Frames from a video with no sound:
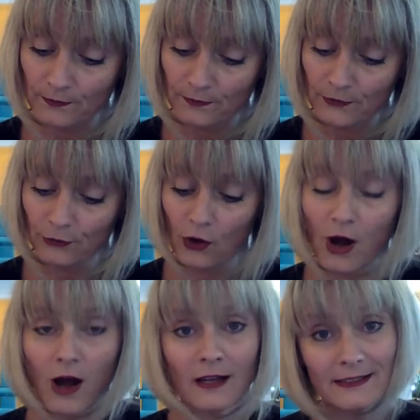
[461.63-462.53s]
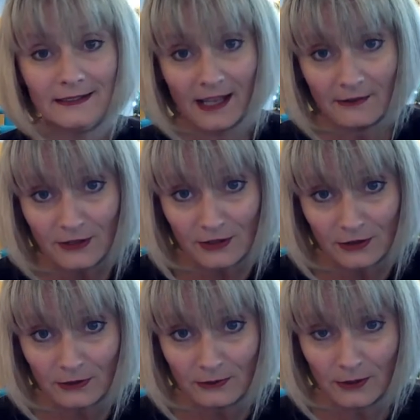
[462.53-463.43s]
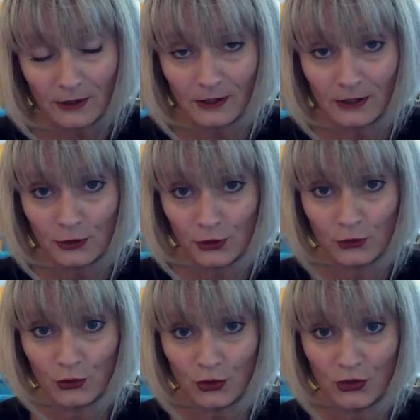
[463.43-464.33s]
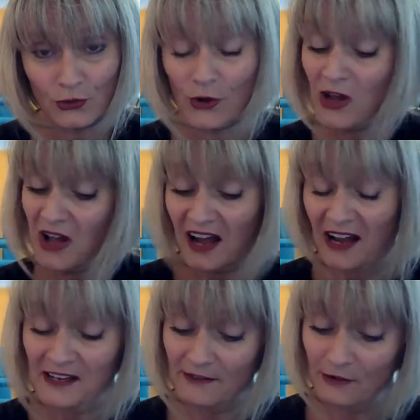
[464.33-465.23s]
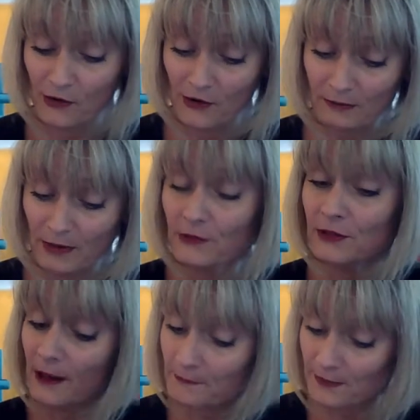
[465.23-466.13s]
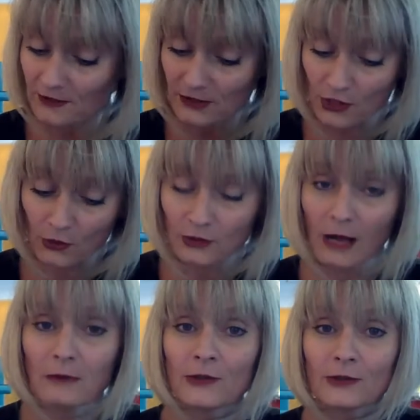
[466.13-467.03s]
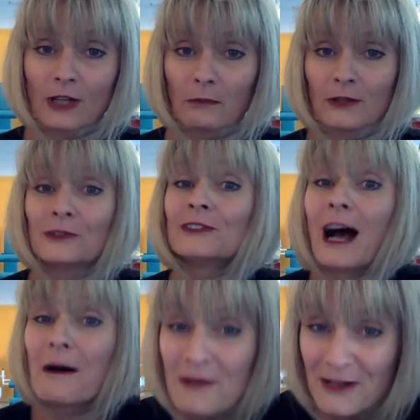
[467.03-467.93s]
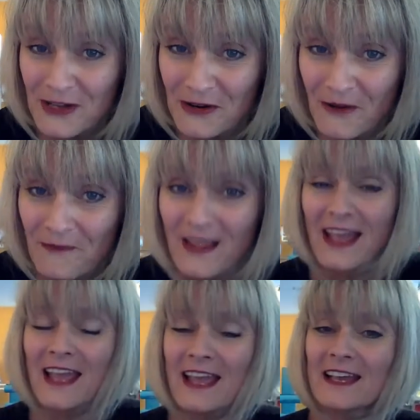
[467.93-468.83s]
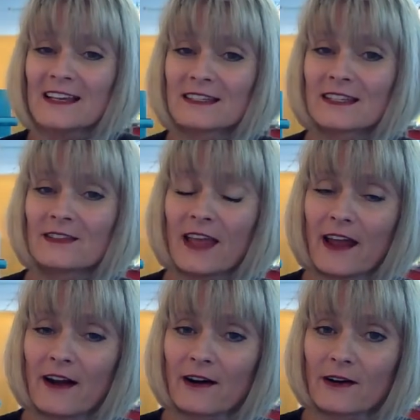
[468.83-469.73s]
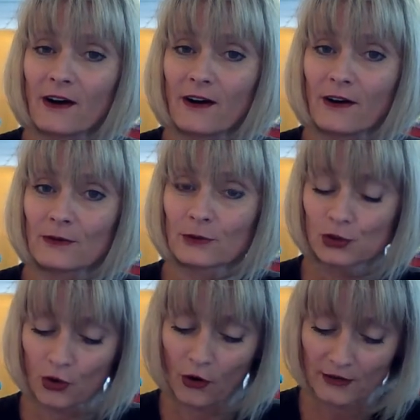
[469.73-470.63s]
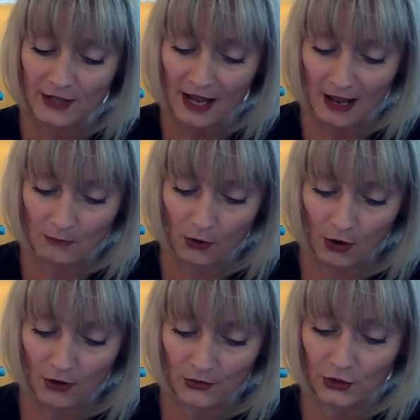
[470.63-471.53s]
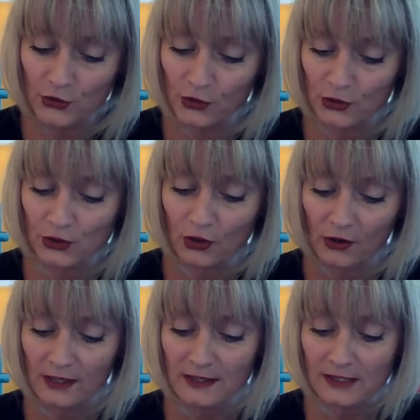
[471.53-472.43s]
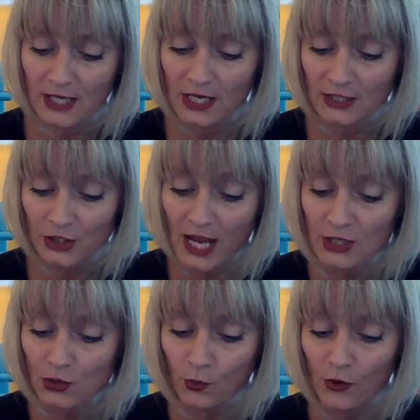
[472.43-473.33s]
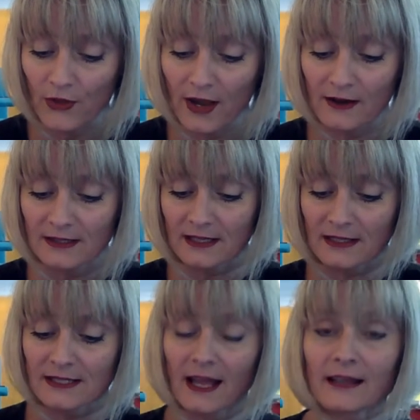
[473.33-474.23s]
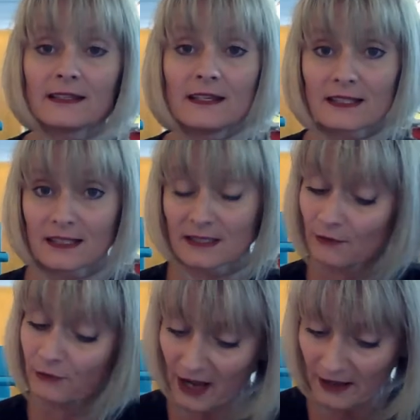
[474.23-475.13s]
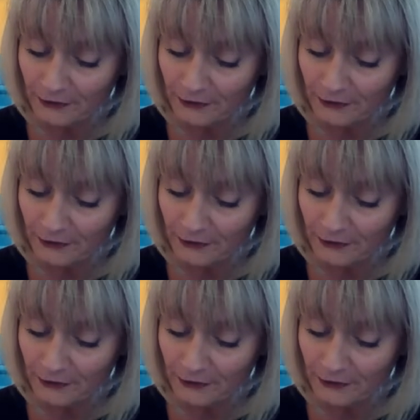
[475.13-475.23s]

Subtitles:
for Harley Davidson shoes too. I never heard about them. So WWW is their short name on the New York Stock Exchange, where they are since 1965.